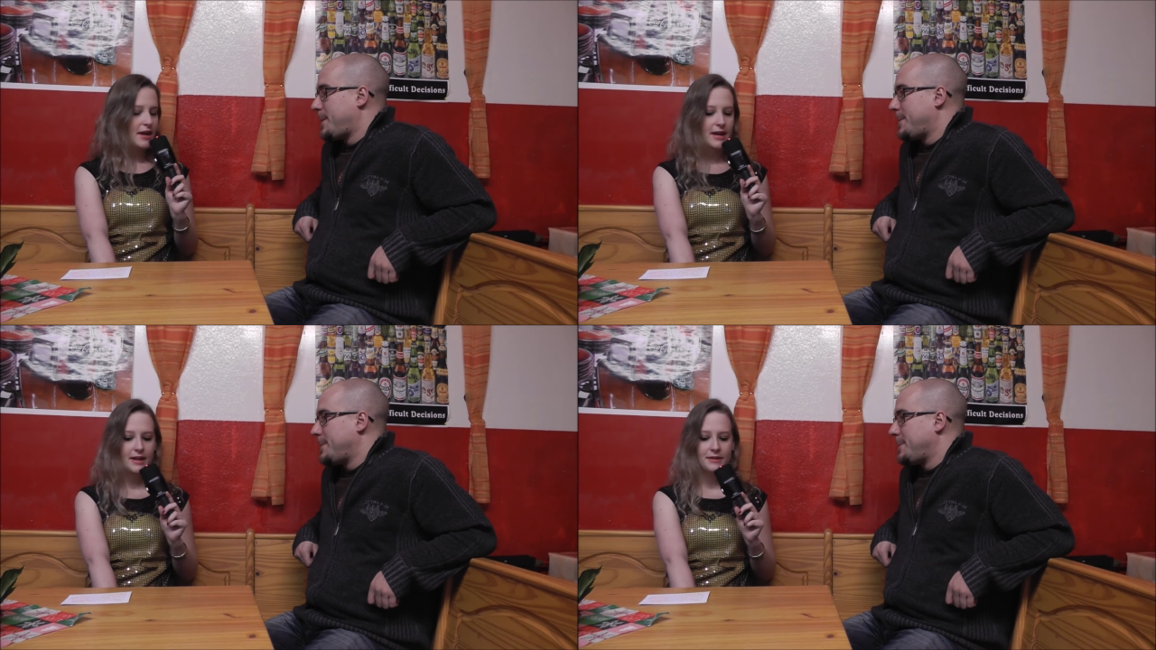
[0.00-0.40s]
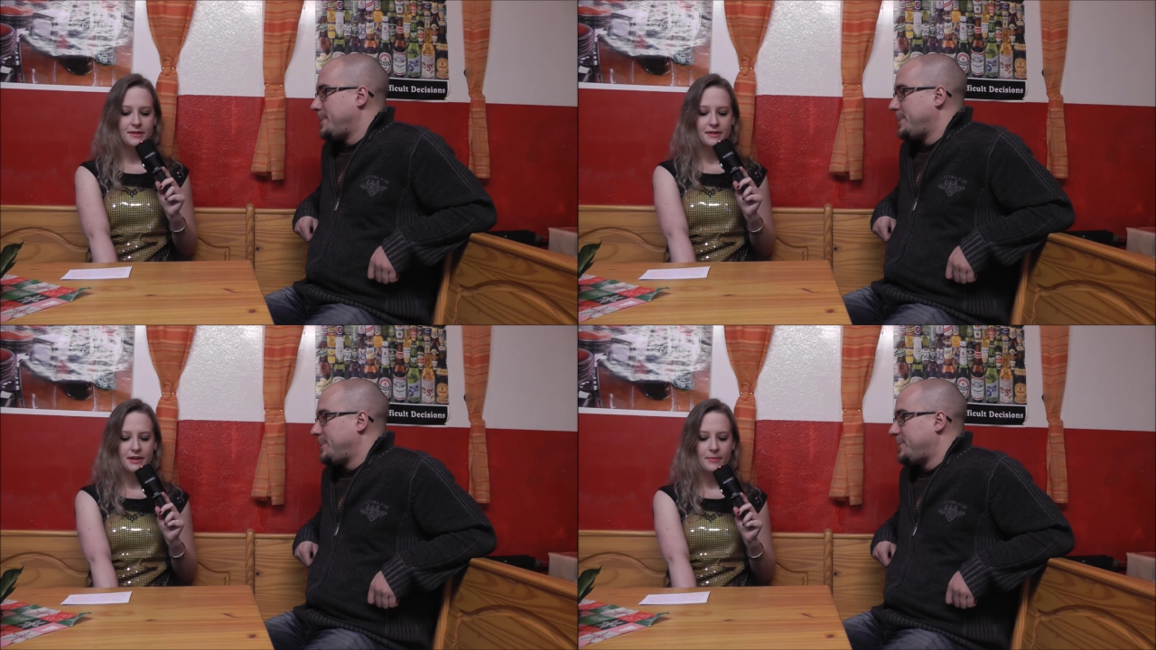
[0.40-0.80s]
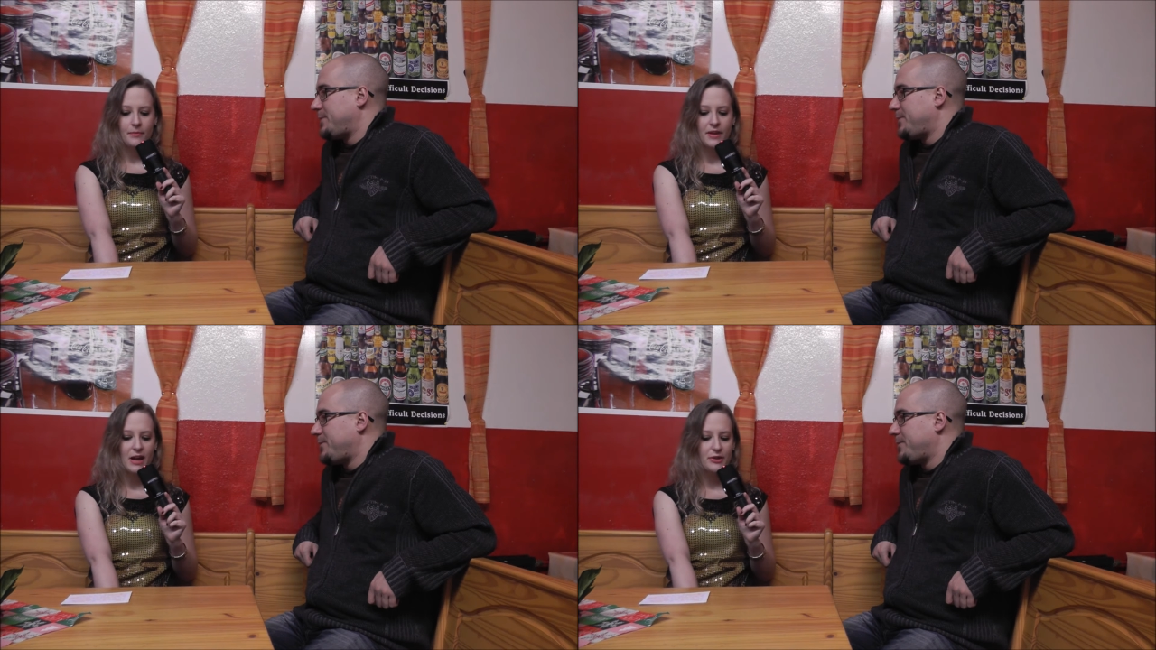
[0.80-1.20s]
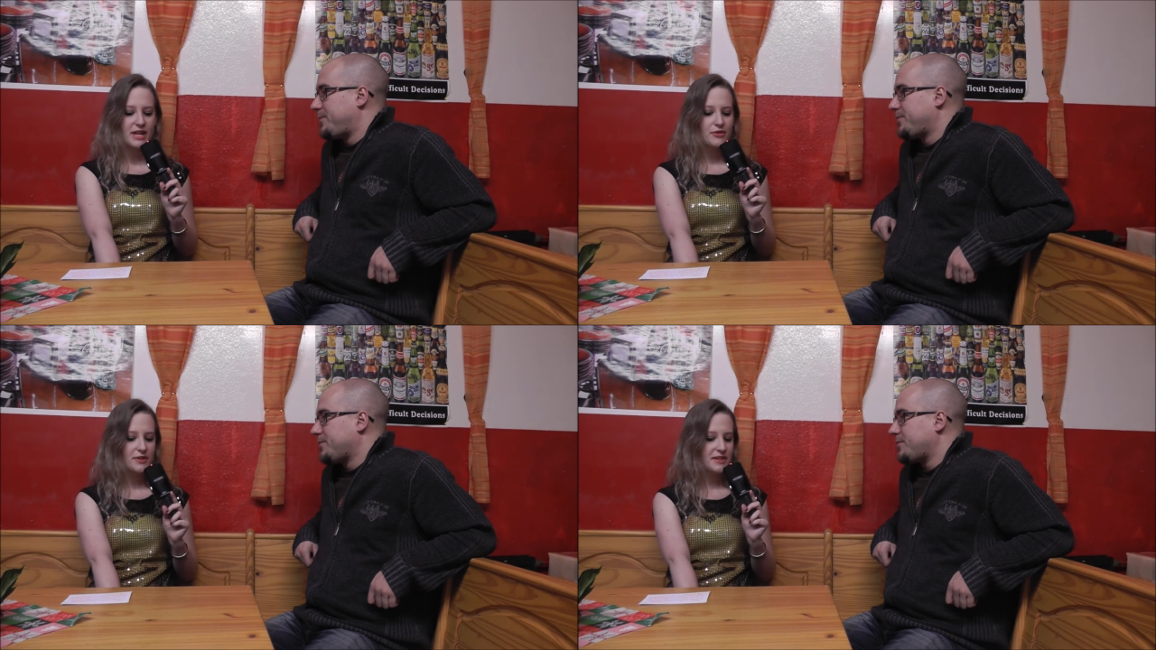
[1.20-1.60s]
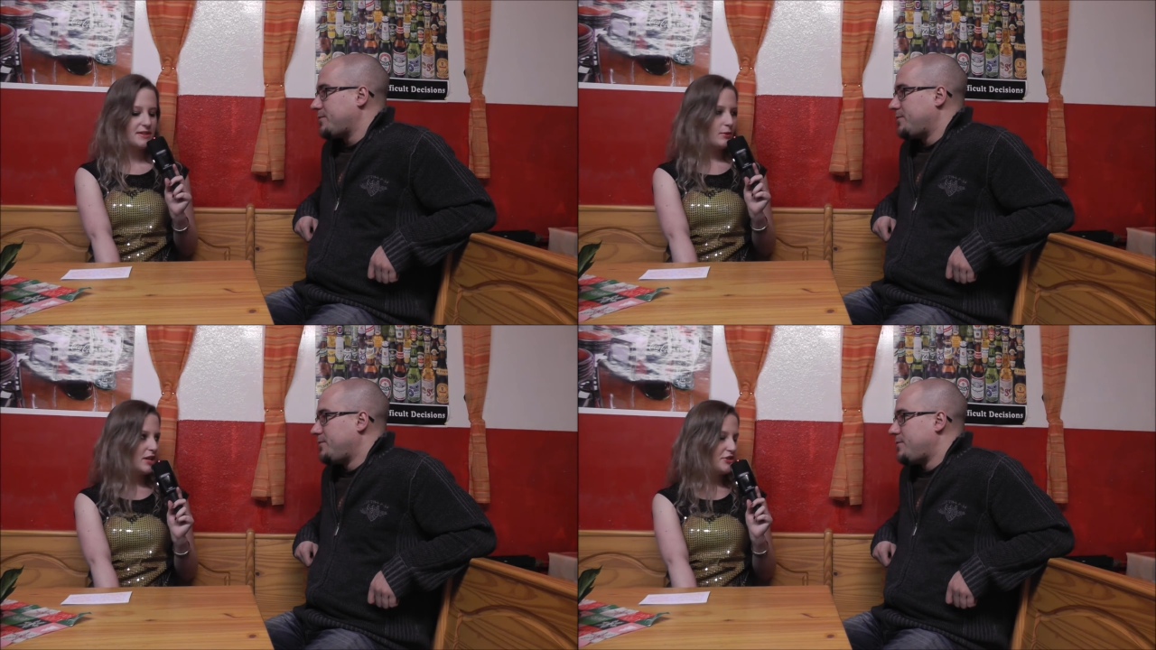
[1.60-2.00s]
Speaker 1: and um, how dangerous
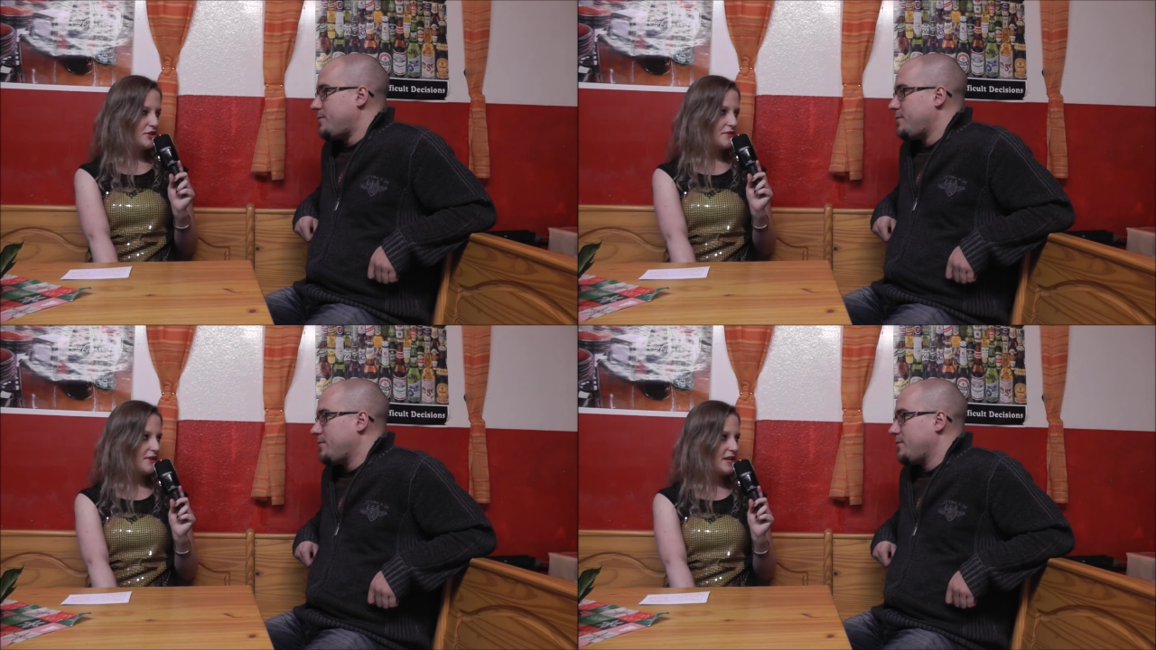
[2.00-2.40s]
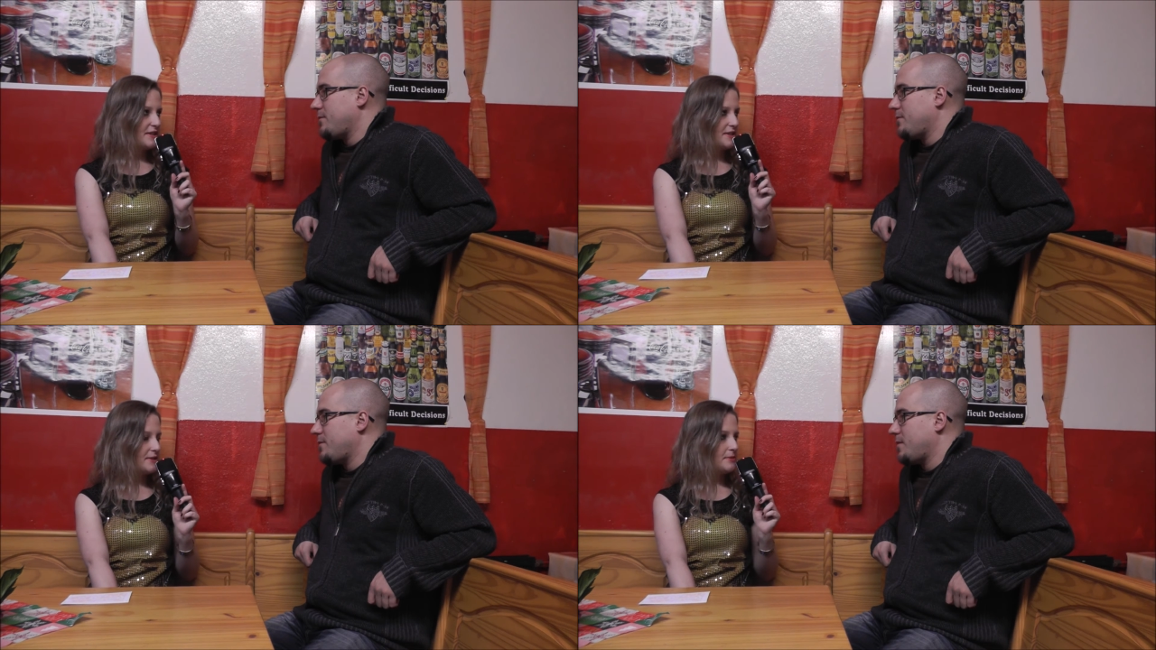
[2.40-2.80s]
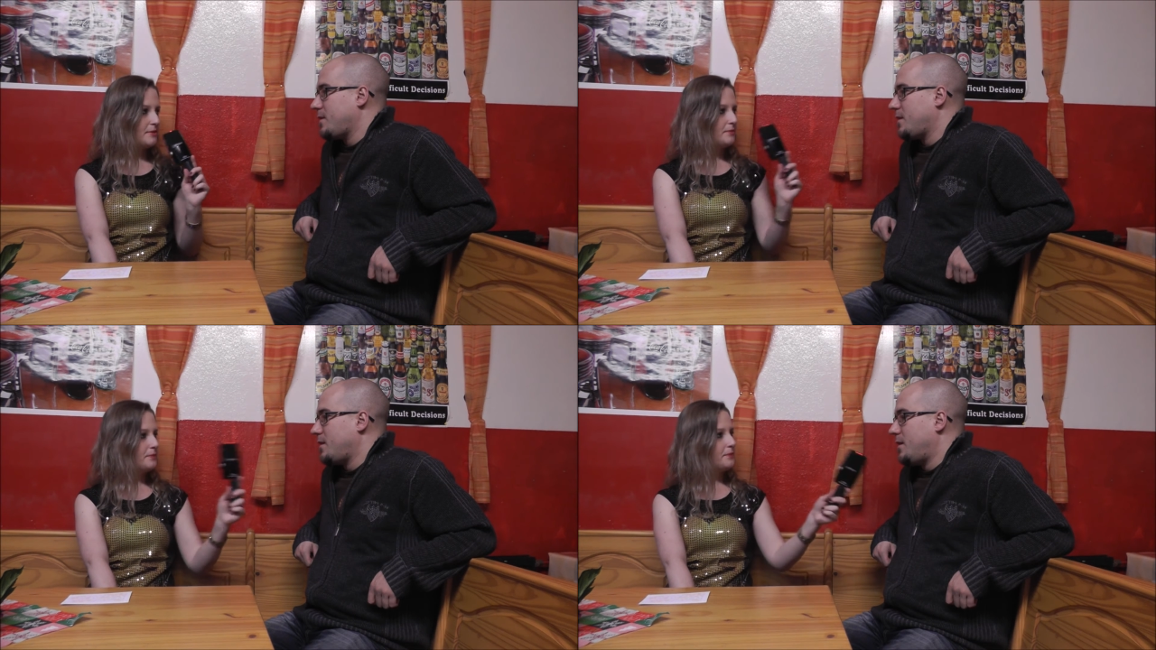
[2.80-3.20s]
is religious fanaticism?